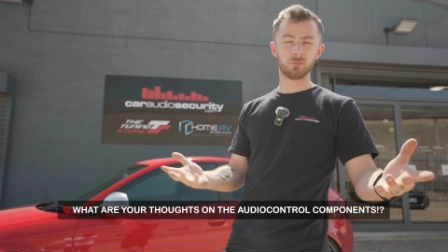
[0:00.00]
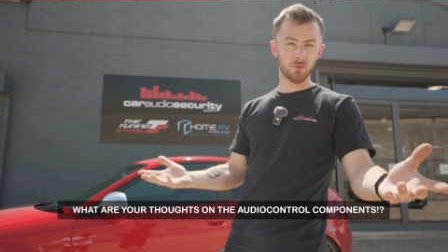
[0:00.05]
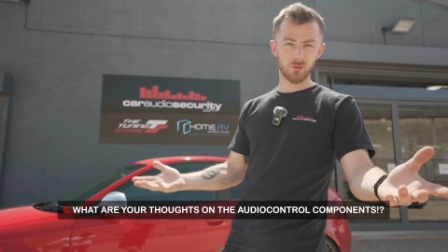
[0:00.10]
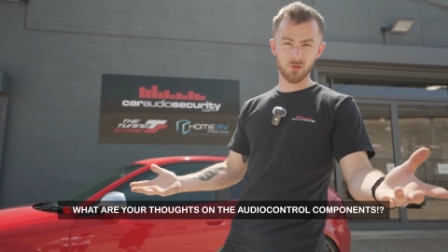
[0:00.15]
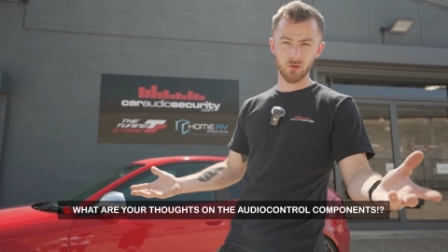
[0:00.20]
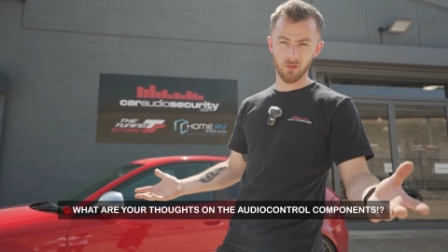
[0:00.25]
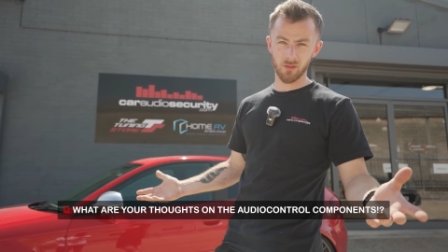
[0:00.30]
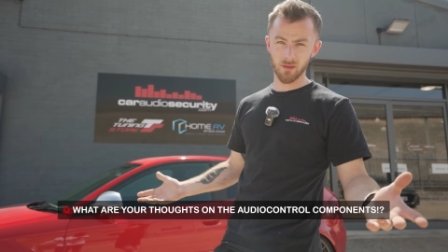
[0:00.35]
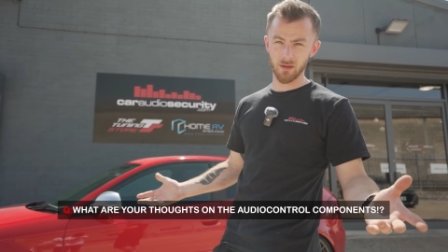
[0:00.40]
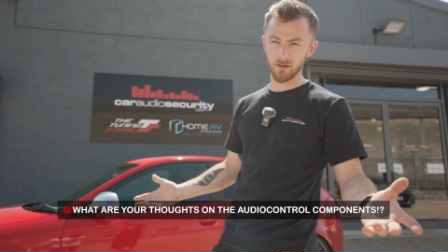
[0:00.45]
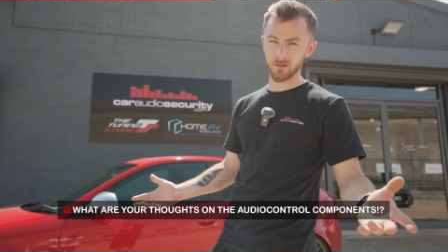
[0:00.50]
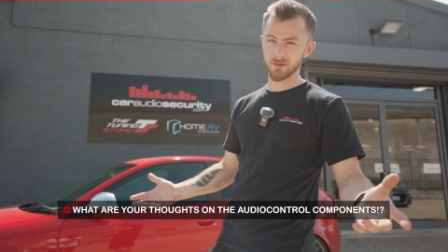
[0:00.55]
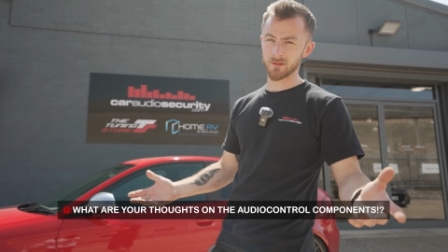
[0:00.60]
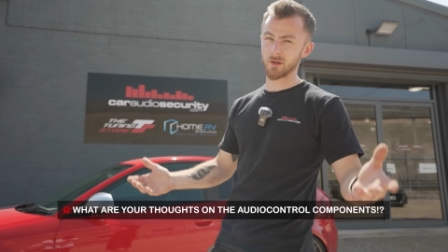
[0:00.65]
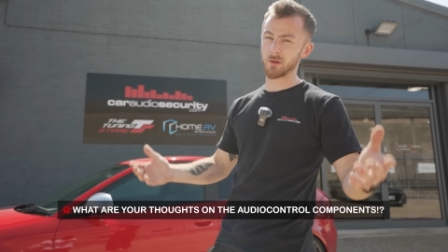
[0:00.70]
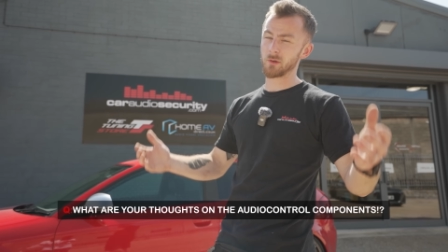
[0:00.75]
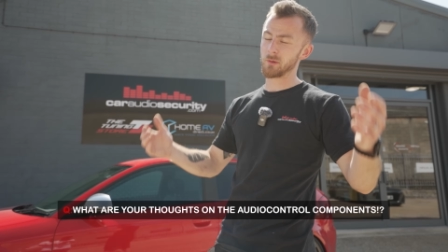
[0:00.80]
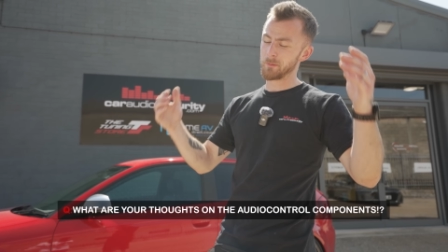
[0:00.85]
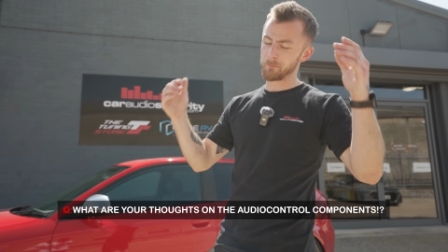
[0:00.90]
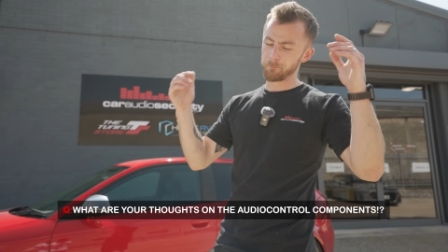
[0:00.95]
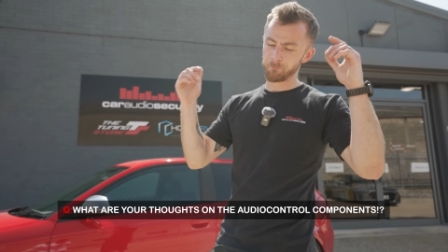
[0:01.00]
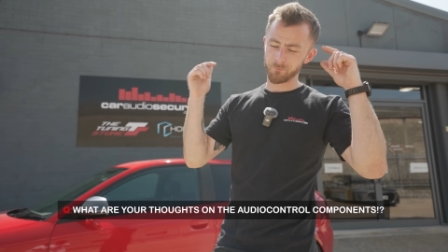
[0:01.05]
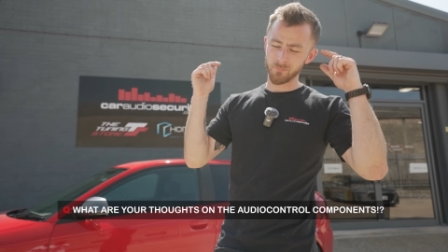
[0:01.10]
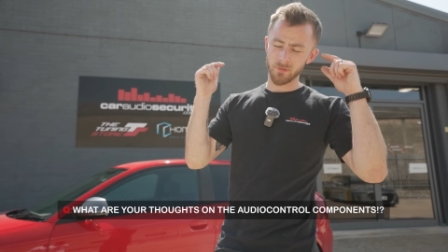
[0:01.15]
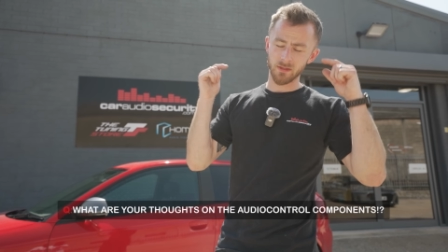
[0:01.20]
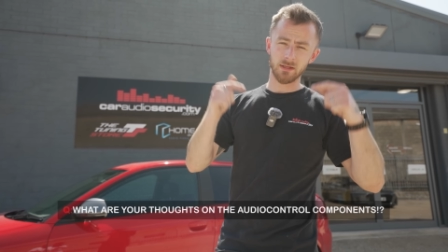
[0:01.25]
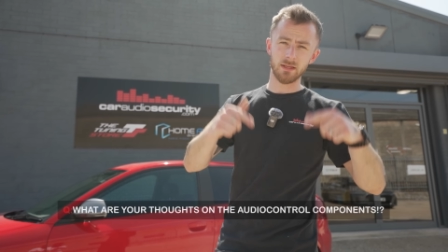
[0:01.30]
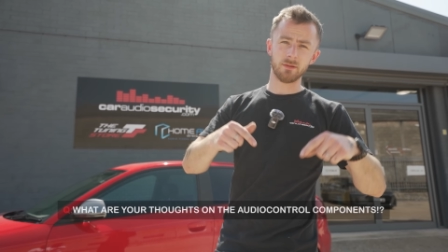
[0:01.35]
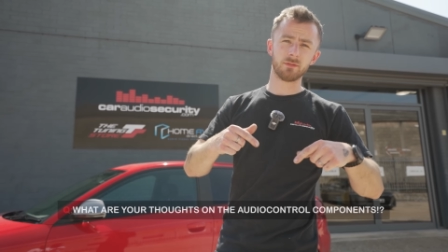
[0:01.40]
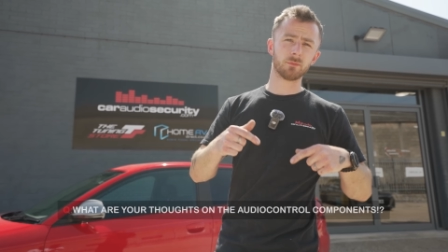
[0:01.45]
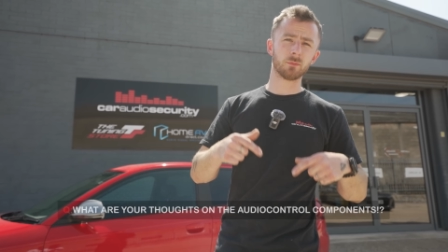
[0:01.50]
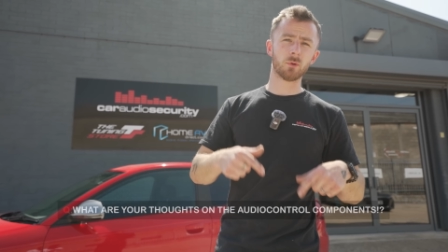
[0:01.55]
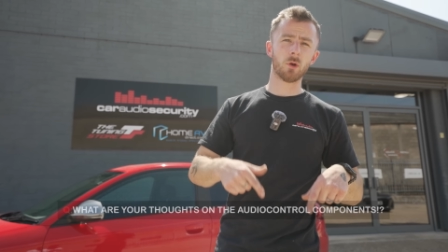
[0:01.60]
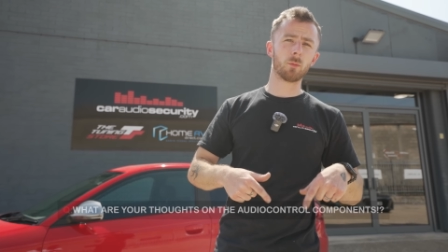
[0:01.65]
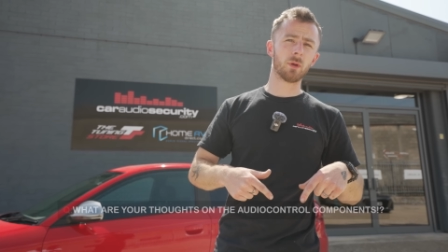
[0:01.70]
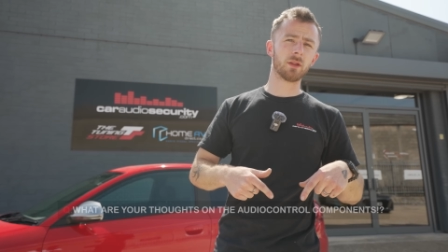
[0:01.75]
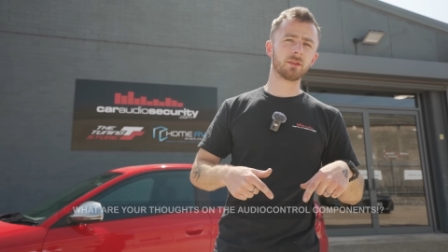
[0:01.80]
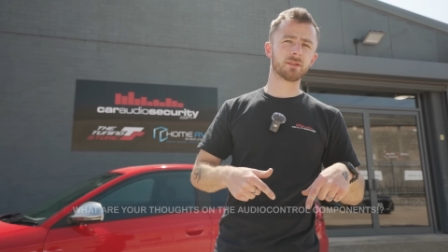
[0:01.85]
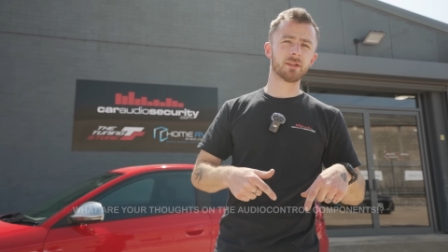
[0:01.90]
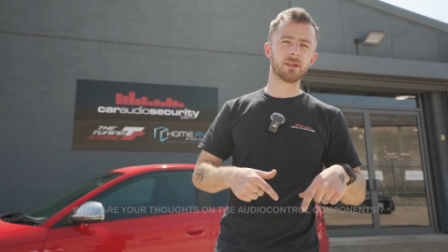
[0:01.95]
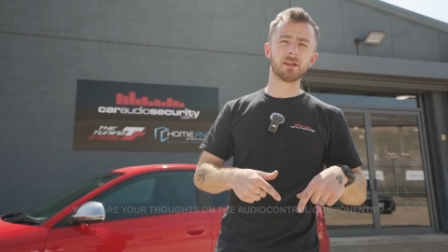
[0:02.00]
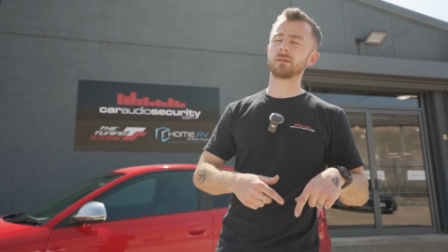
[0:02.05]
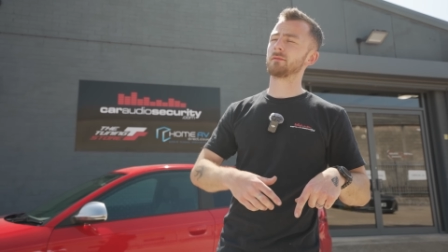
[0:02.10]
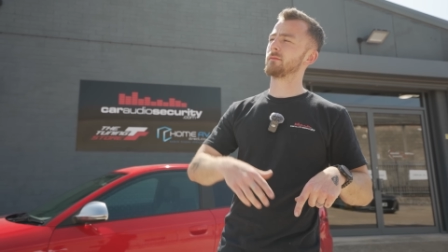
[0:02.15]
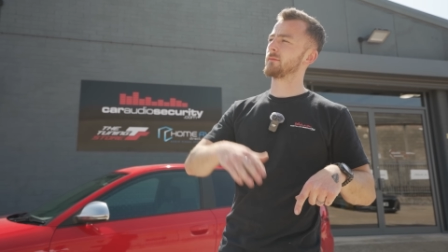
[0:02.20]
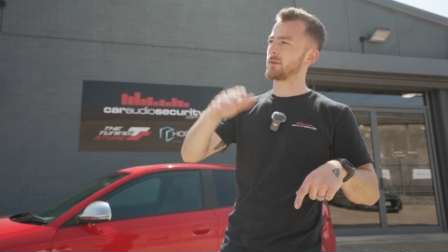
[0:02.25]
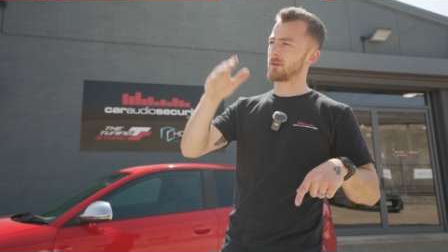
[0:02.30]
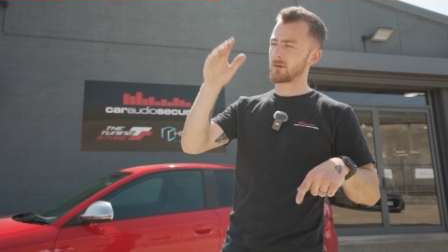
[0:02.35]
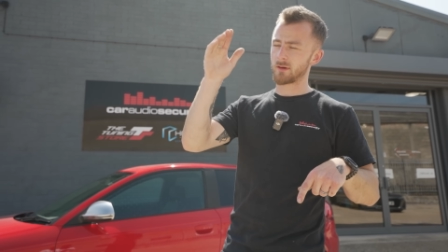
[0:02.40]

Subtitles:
What do you think? So leave some comments in.